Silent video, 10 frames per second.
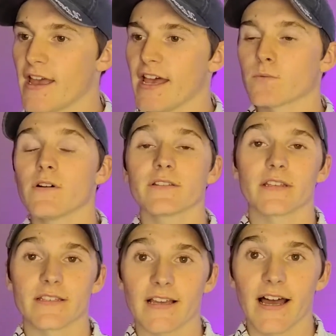as well as
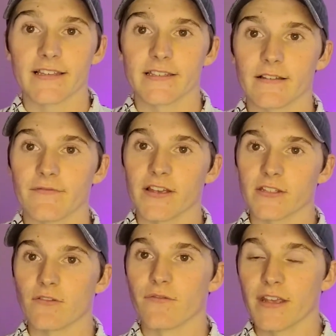the sizes of
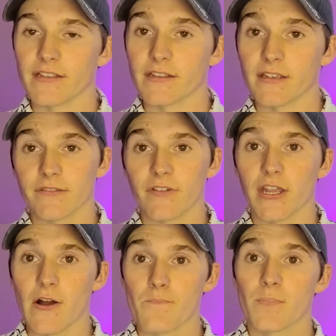SUVs in this
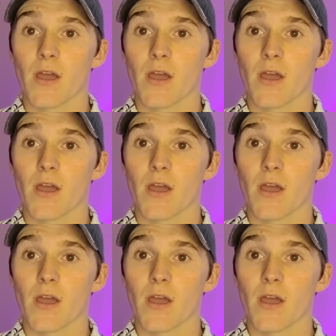video.